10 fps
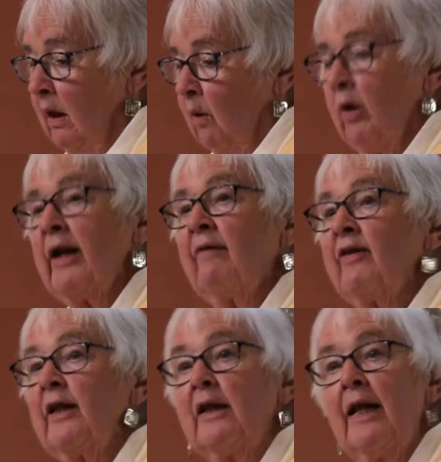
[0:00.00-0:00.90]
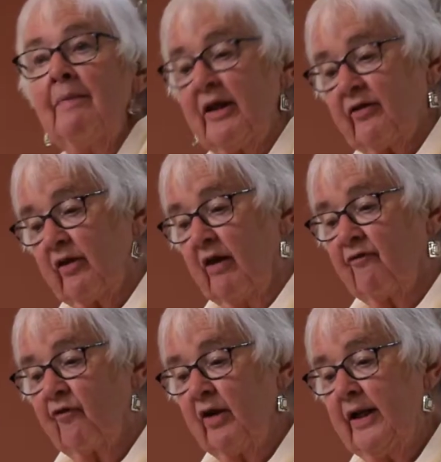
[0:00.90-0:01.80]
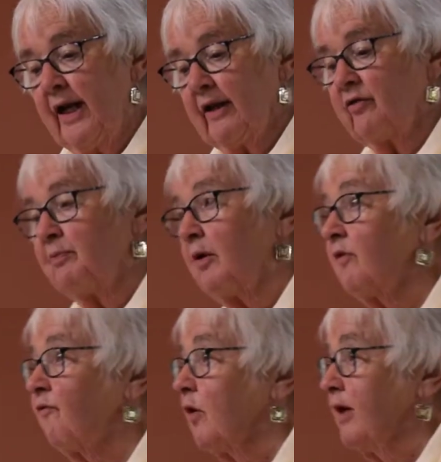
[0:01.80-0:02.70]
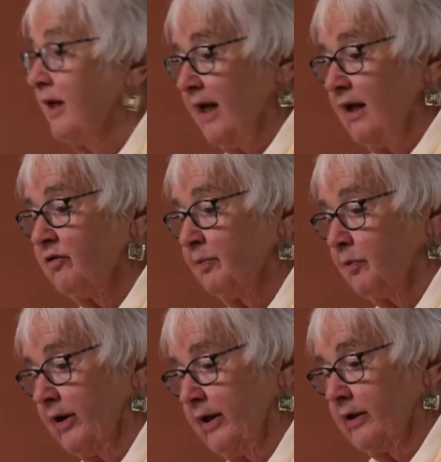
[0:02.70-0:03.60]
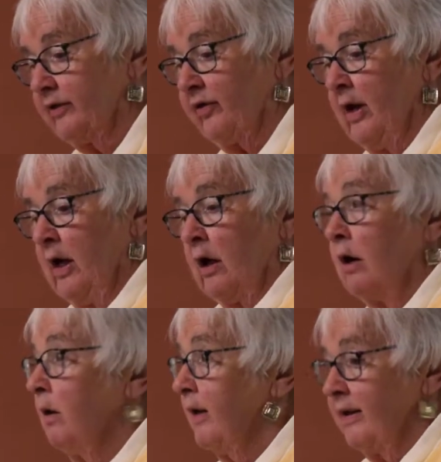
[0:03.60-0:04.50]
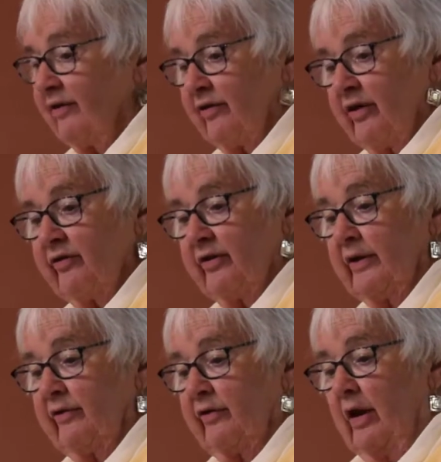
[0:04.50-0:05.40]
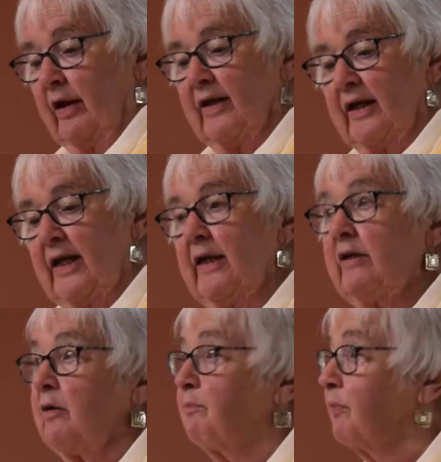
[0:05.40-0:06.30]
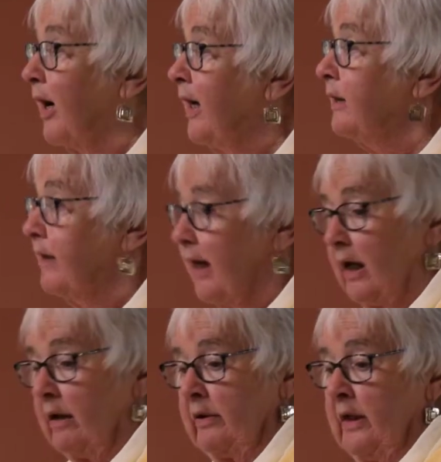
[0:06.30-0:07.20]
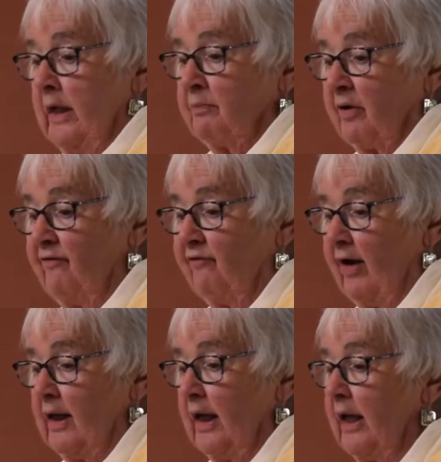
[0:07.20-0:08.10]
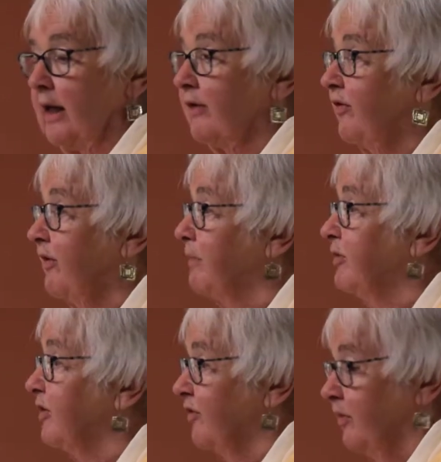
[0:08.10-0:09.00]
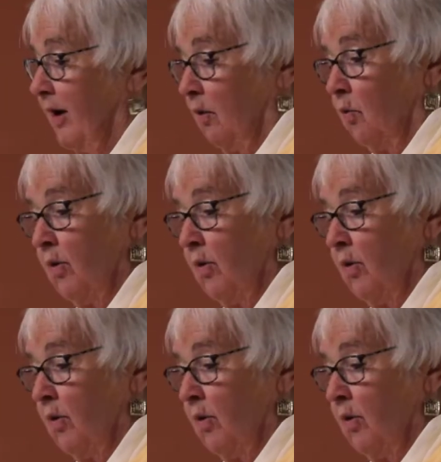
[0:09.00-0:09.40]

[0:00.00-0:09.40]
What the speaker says: Whatever the limits of Friedan's book for today's readers, her insistence on the need to break down prevailing assumptions about